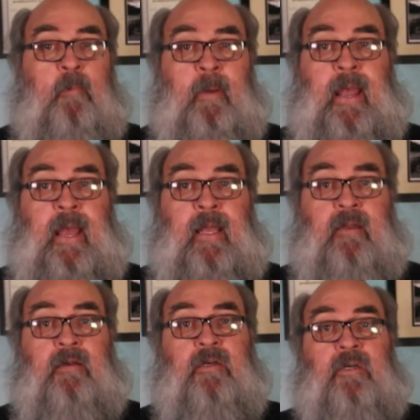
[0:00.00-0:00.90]
mad.
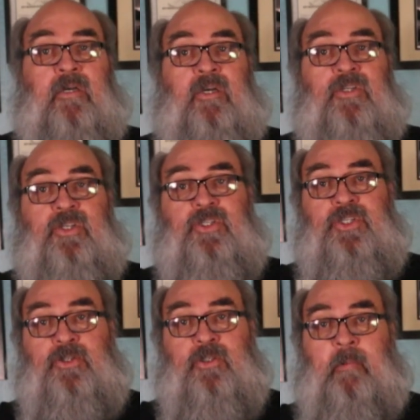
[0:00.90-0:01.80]
She
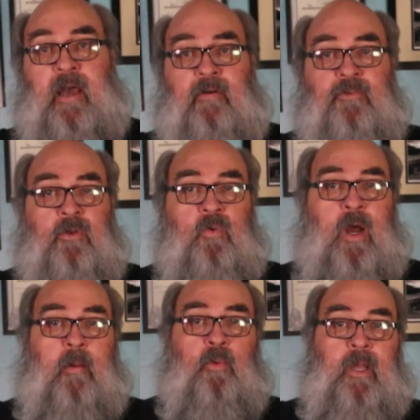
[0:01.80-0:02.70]
chews him out for the
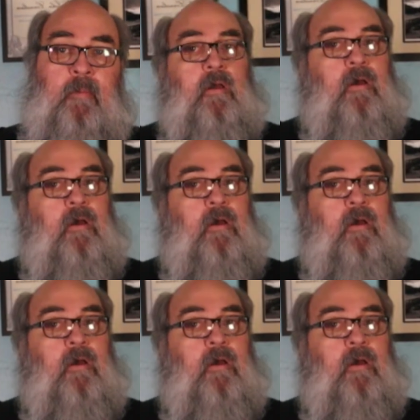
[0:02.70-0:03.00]
robbery.